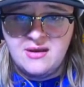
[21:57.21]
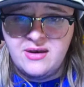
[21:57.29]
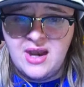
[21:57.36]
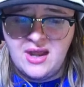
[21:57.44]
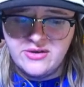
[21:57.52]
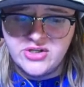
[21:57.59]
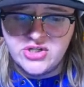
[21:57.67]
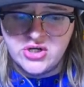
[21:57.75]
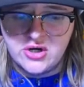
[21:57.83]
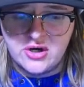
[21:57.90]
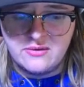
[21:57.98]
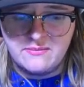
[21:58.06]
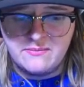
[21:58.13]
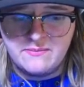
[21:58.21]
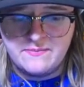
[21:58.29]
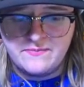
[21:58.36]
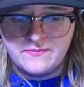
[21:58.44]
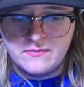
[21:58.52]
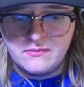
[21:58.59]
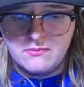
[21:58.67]
Not sure,
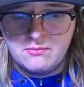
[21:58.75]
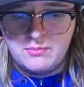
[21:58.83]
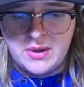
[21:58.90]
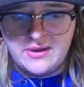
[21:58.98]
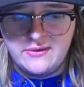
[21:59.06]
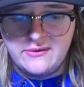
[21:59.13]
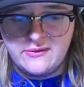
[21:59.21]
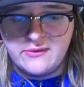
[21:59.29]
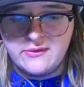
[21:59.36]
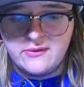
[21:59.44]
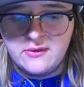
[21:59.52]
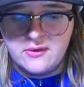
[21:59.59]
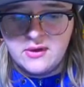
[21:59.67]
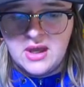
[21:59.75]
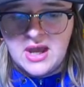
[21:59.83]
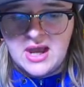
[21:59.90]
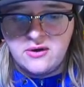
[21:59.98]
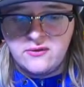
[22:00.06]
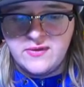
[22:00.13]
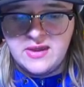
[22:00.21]
but
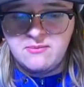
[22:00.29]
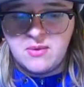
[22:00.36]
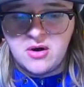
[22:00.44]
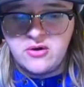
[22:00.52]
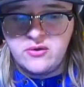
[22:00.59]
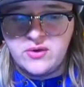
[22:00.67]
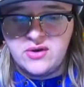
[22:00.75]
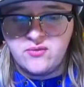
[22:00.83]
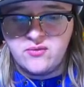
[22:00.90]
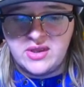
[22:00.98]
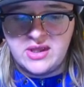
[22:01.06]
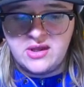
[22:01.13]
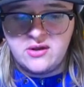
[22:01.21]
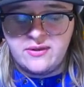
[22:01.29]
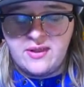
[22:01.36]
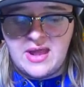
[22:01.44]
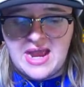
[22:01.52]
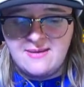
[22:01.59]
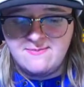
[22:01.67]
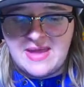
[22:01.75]
I don't think Mario can really
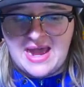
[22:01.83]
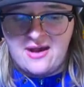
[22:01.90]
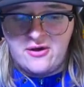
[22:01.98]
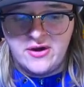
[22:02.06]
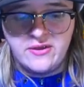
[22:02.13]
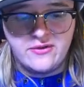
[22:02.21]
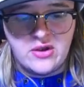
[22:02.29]
climb that on his